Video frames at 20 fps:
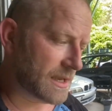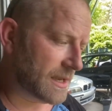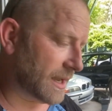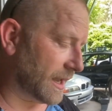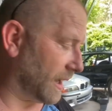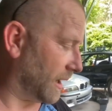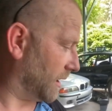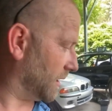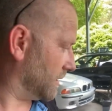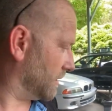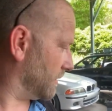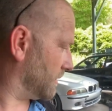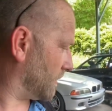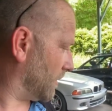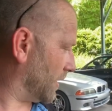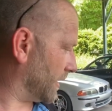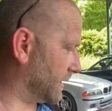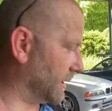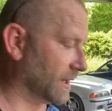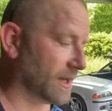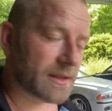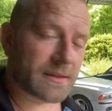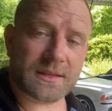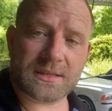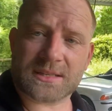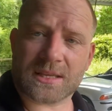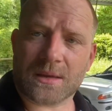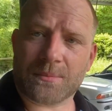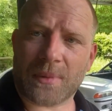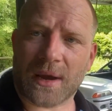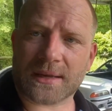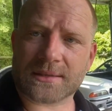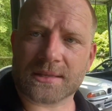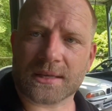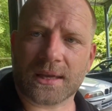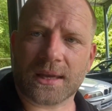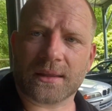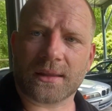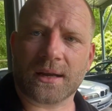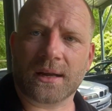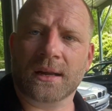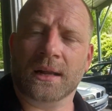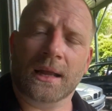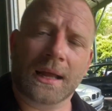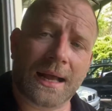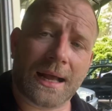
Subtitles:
and I can get this thing back together.